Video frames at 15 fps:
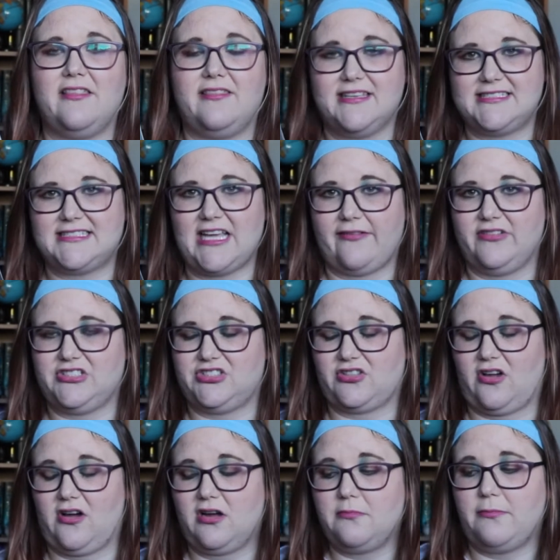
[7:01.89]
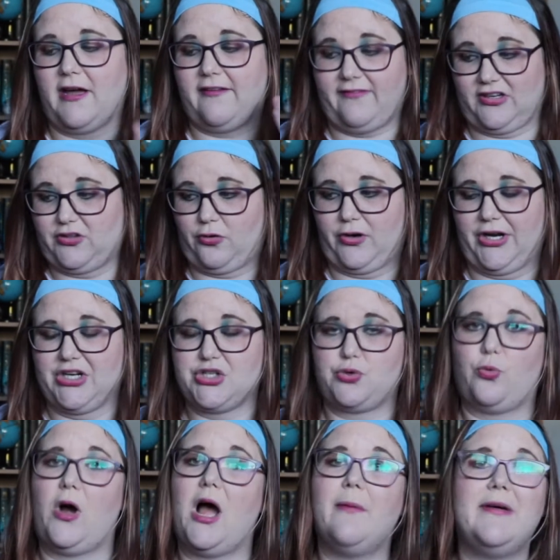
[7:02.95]
This Savage Song by Victoria
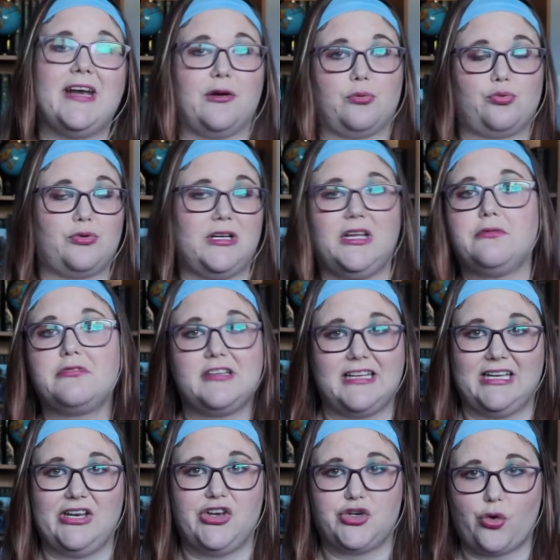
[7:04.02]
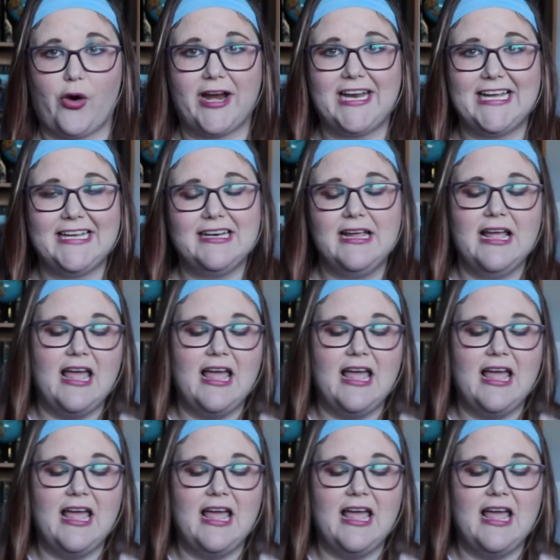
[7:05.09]
Schwab, and I really, really enjoyed it.